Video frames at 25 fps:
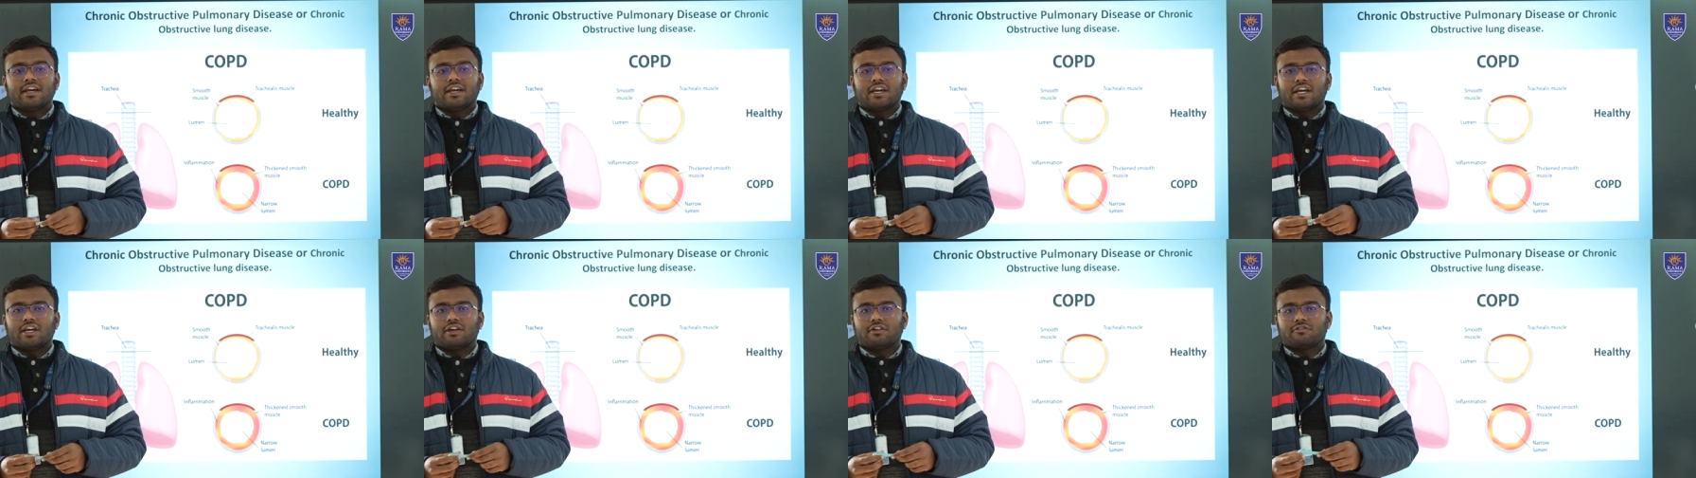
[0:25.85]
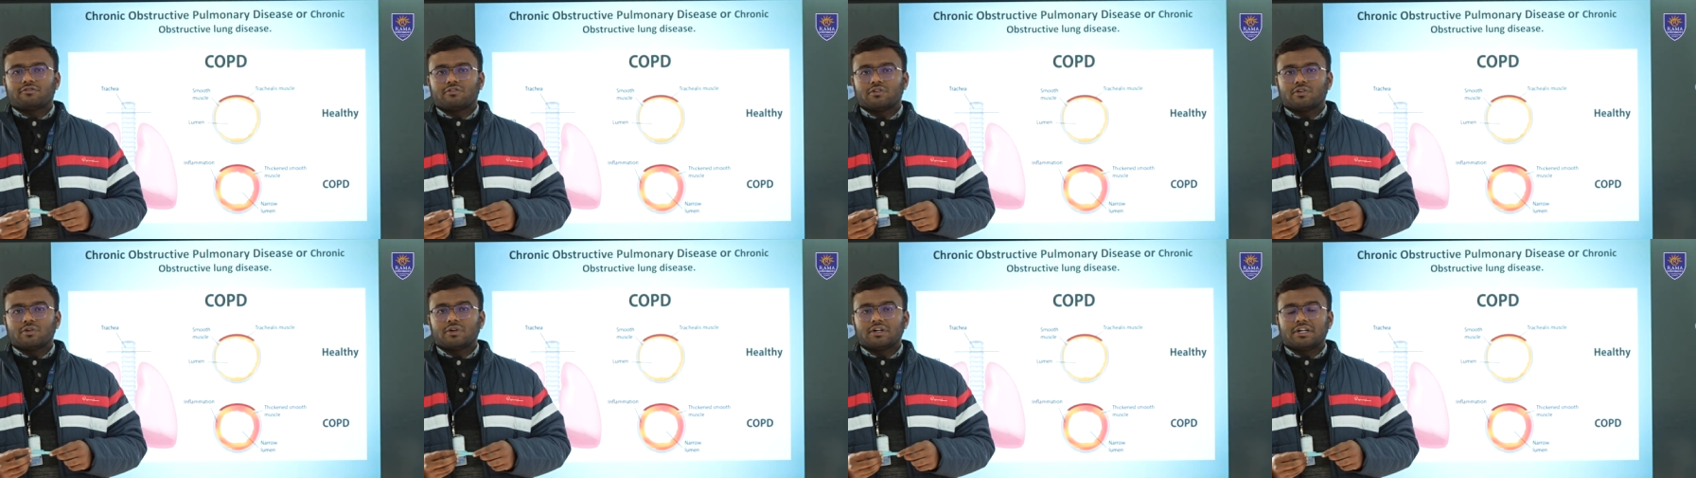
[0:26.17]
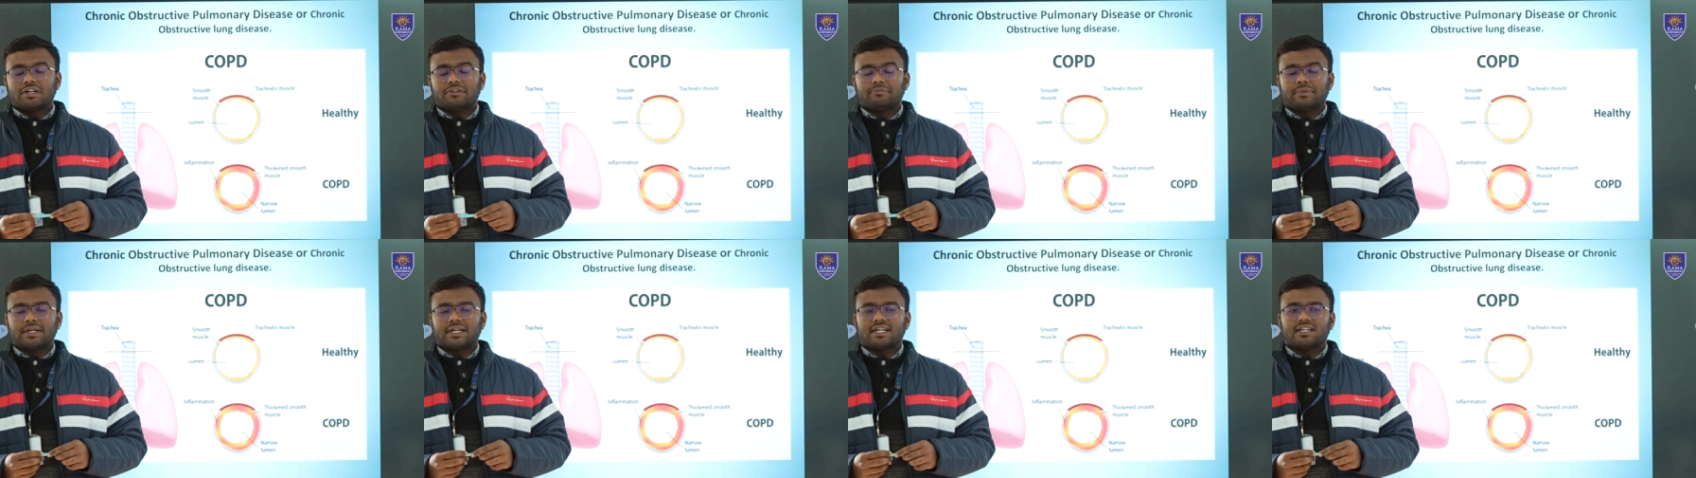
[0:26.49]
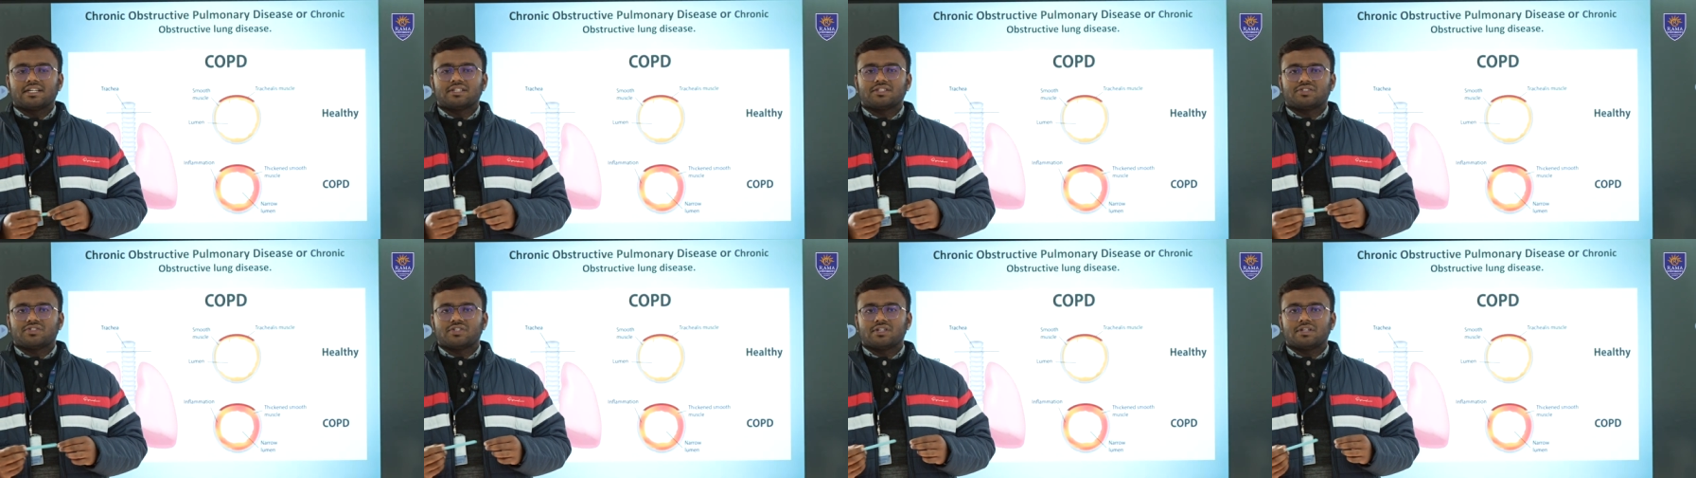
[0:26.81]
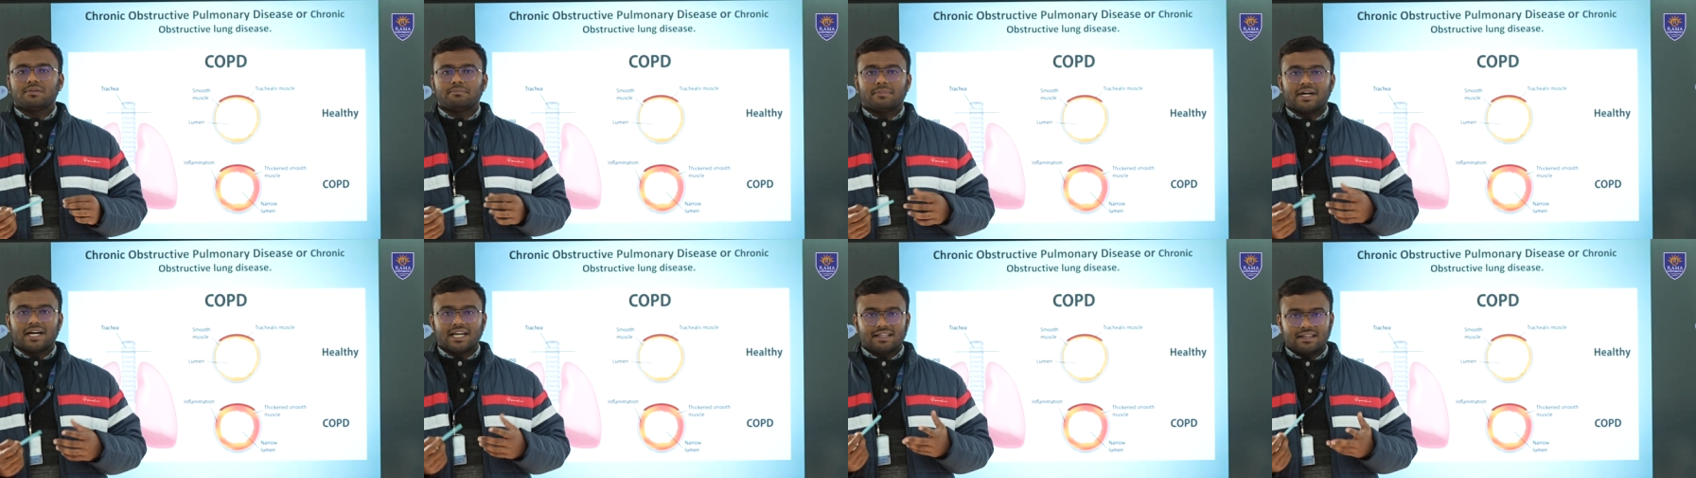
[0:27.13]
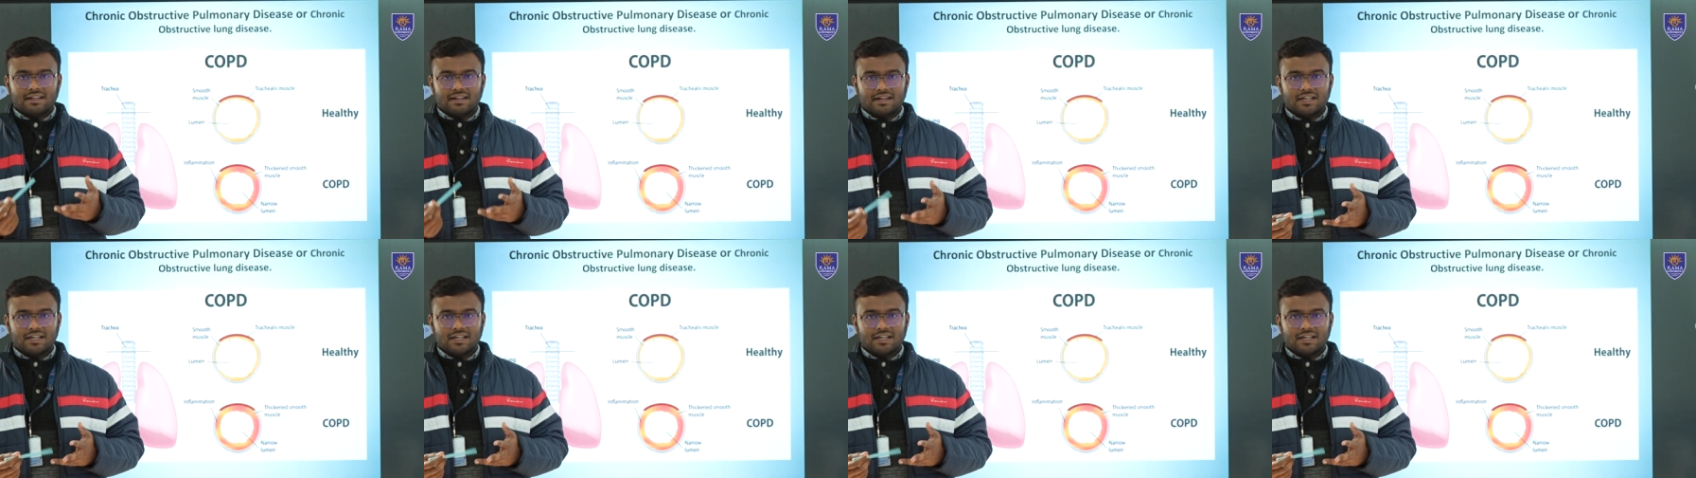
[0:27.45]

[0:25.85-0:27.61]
airflow limitation by the